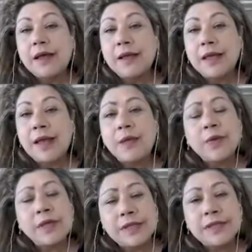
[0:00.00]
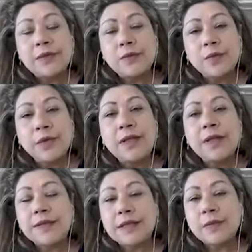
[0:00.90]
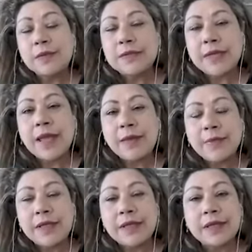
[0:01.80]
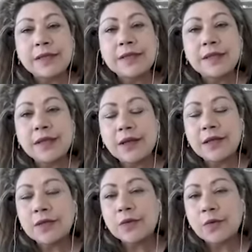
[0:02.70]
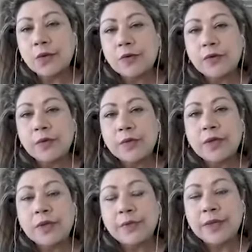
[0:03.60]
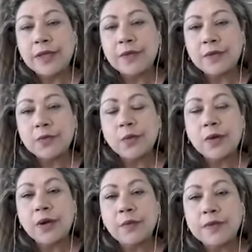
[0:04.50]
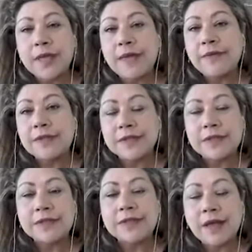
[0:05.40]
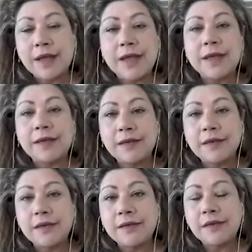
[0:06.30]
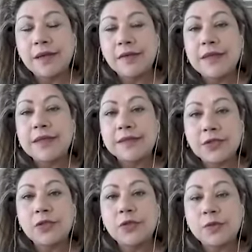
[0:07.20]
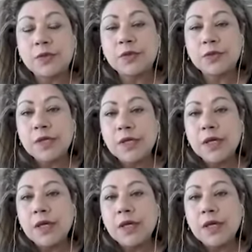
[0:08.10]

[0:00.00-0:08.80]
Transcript: And I really didn't realize that wasn't happening until I got to the Court of Criminal Appeals, where I was having to decide these issues